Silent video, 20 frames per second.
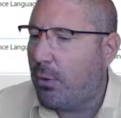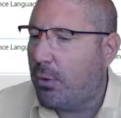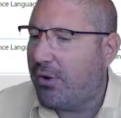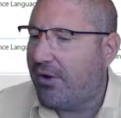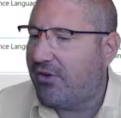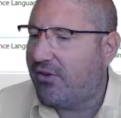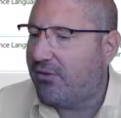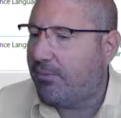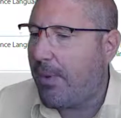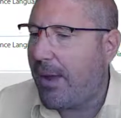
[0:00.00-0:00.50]
they
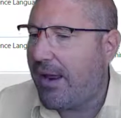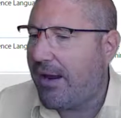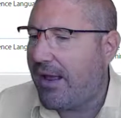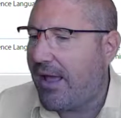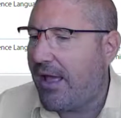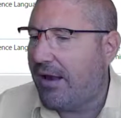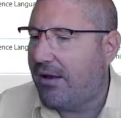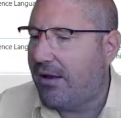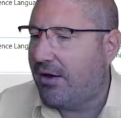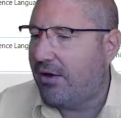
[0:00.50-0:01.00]
would expect
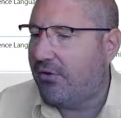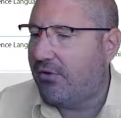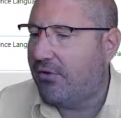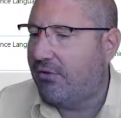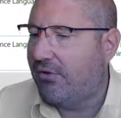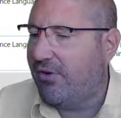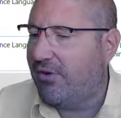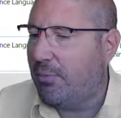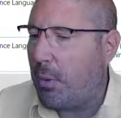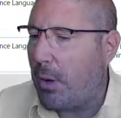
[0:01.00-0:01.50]
candidates
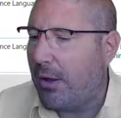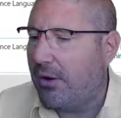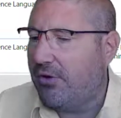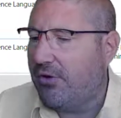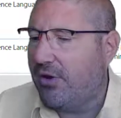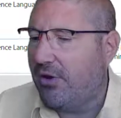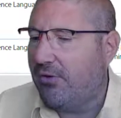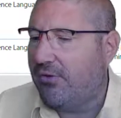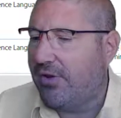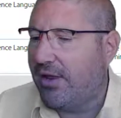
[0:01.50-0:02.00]
to
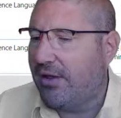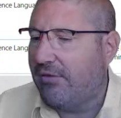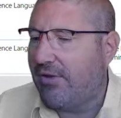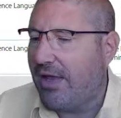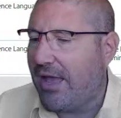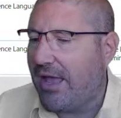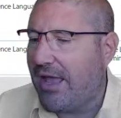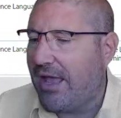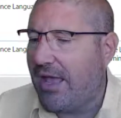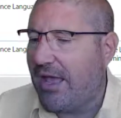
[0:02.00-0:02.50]
respond using
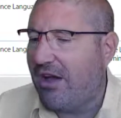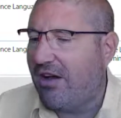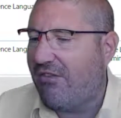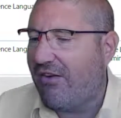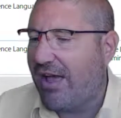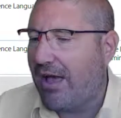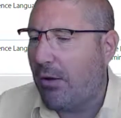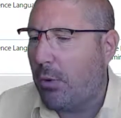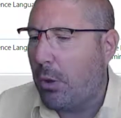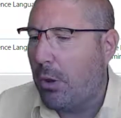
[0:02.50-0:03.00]
their
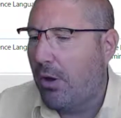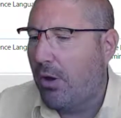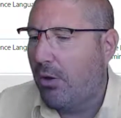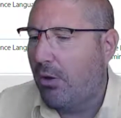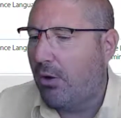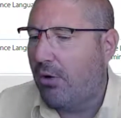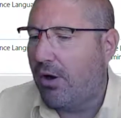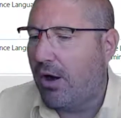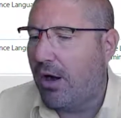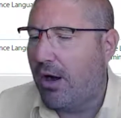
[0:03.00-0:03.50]
ERL
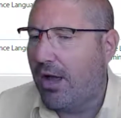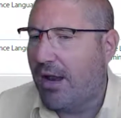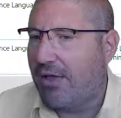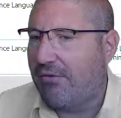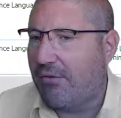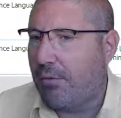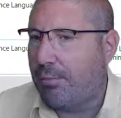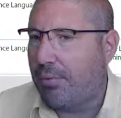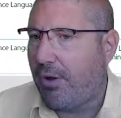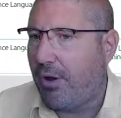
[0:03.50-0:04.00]
or
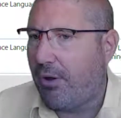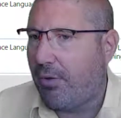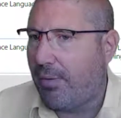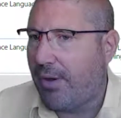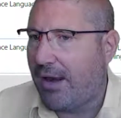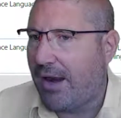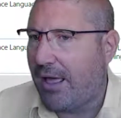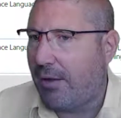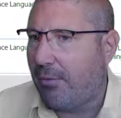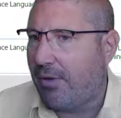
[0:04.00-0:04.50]
high-level
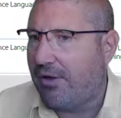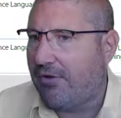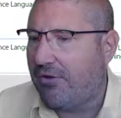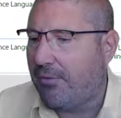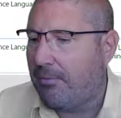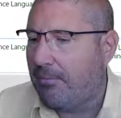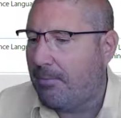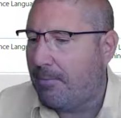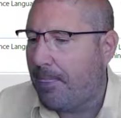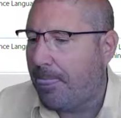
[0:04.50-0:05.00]
programming language.